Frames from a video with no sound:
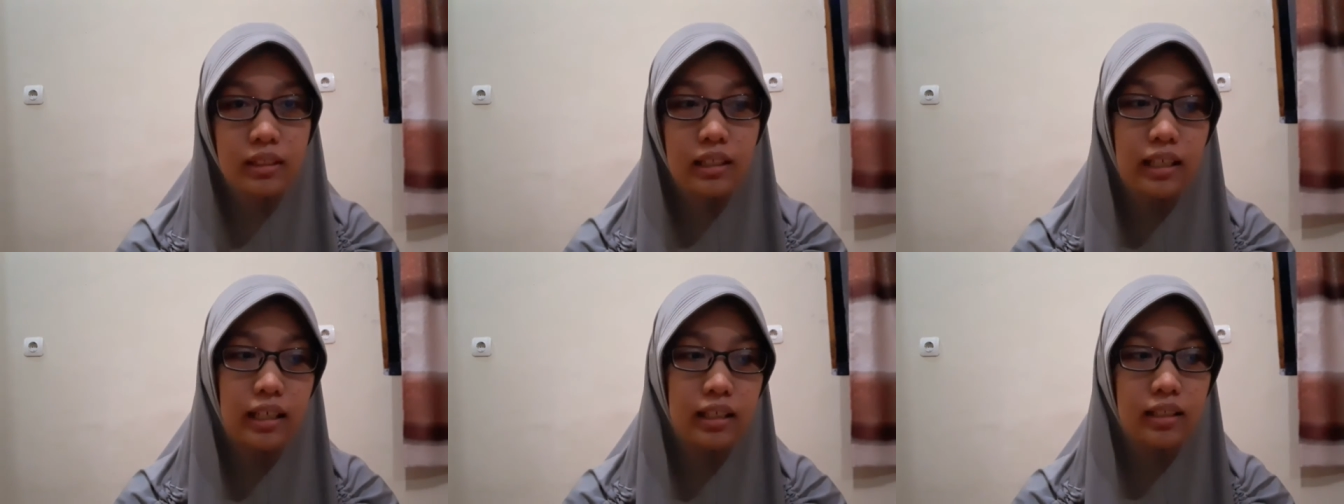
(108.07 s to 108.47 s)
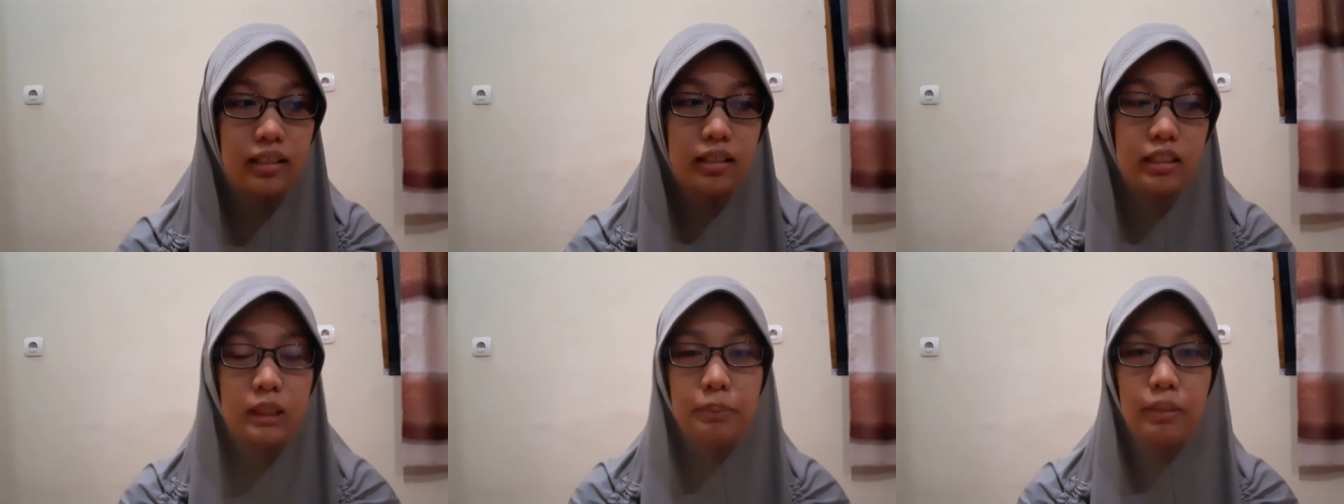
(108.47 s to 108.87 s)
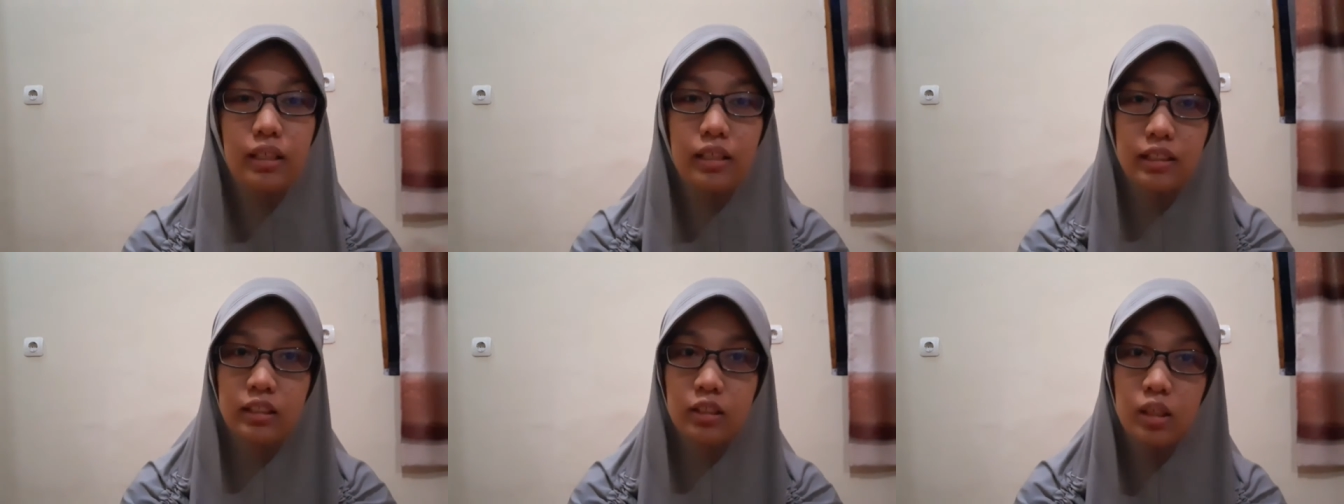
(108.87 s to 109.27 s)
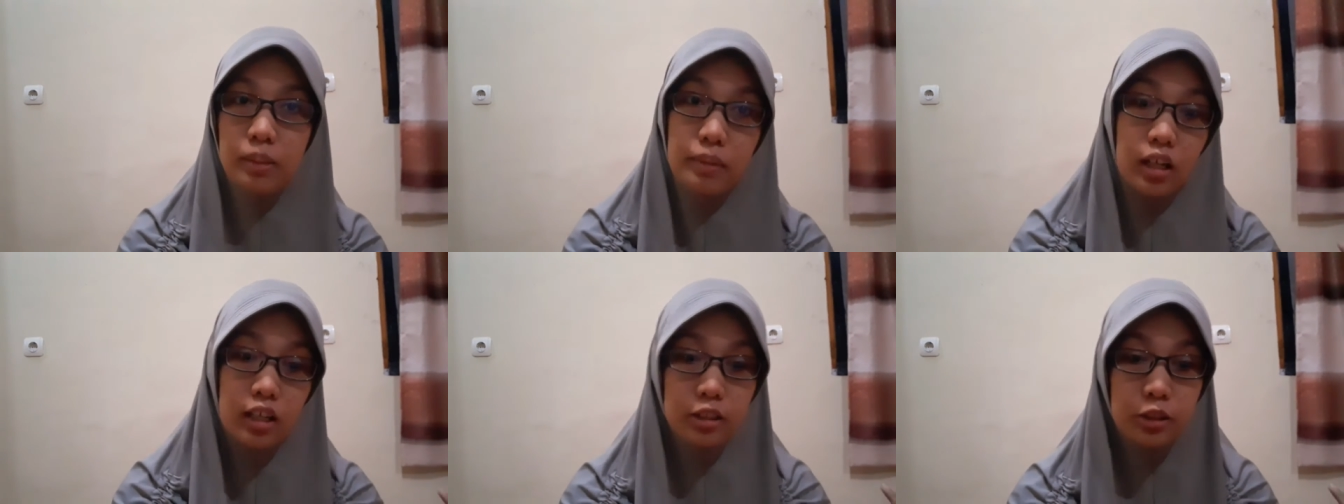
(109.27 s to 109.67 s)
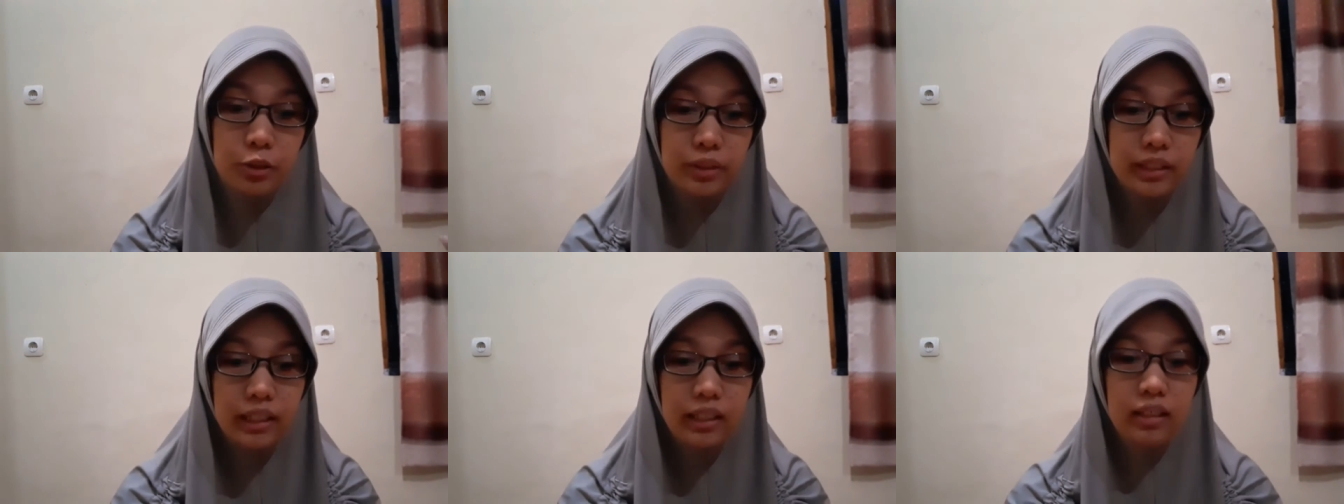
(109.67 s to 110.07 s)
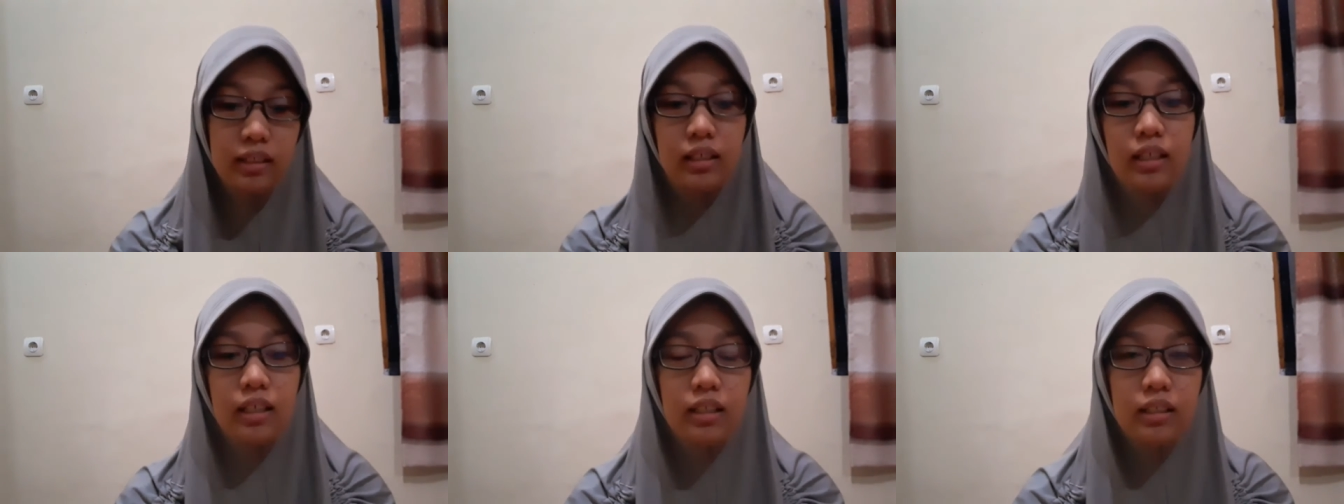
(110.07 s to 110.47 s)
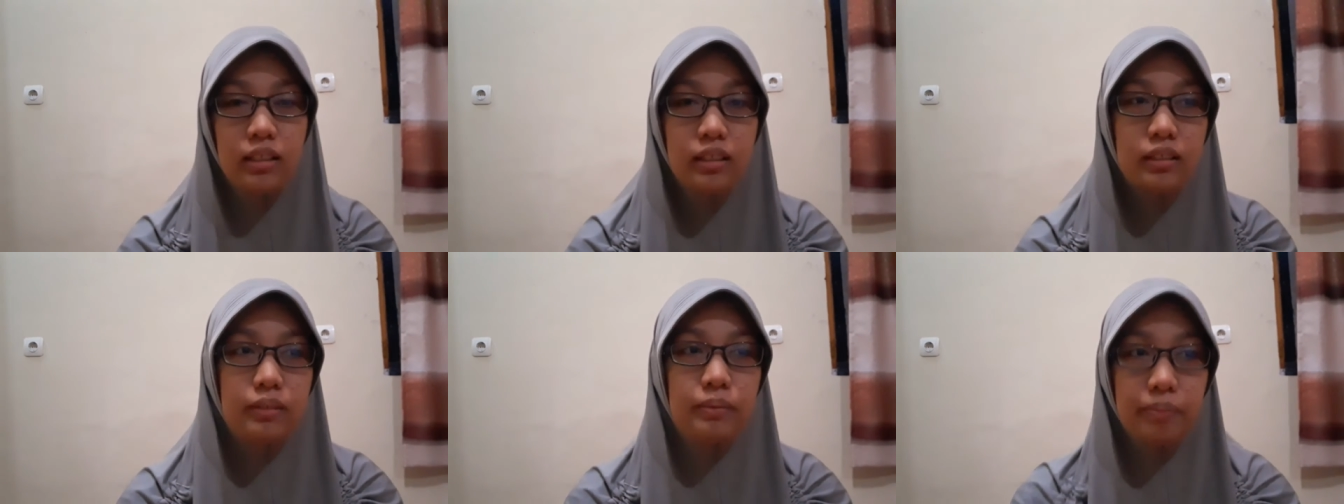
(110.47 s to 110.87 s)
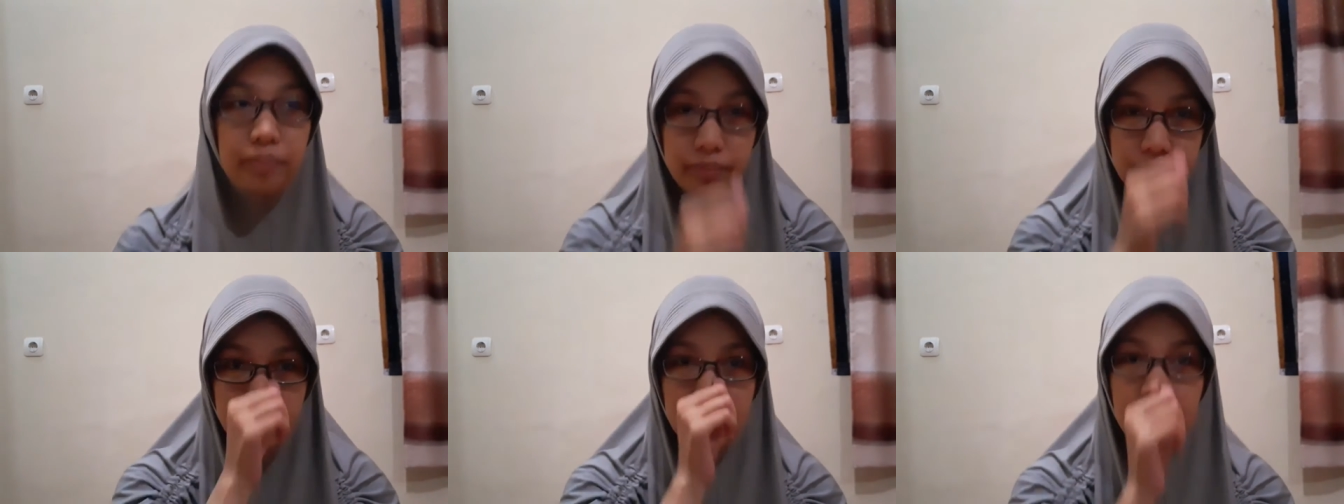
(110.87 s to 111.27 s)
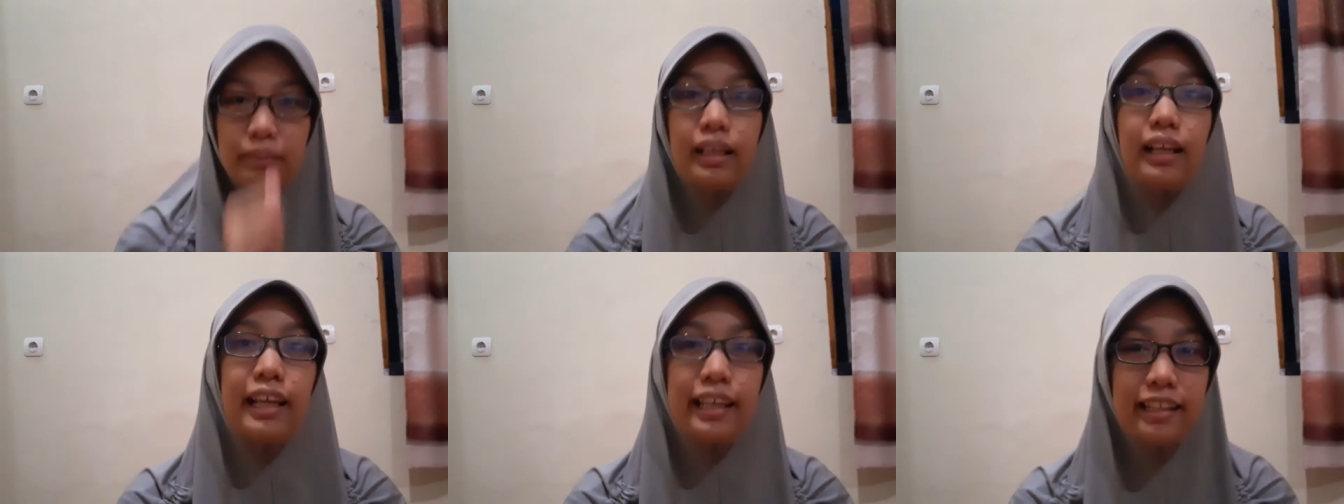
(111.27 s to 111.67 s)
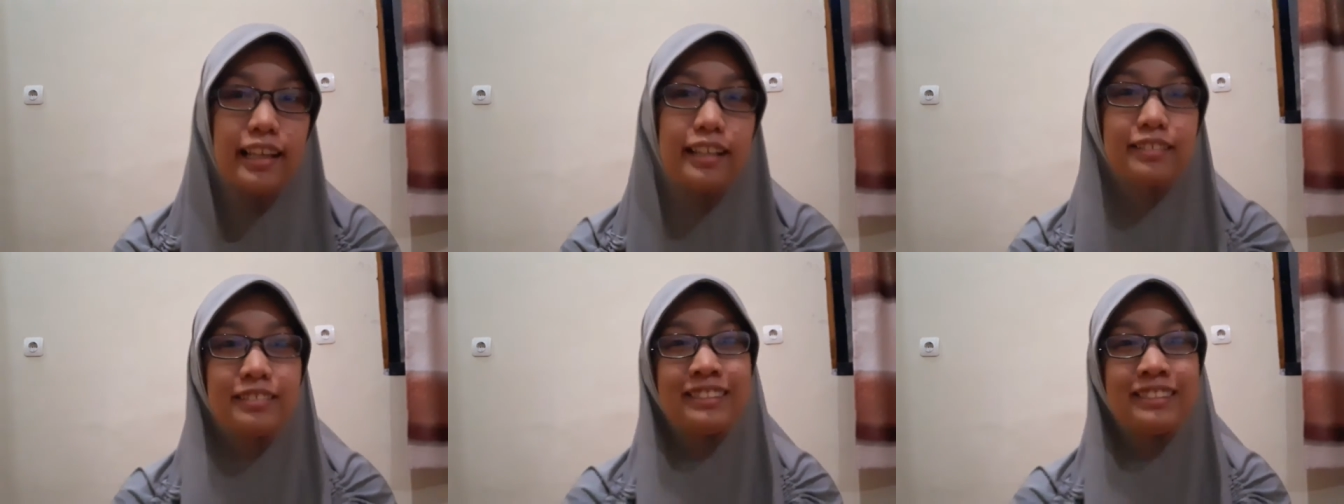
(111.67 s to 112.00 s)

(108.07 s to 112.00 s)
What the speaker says: in the speaker's home country, something like that.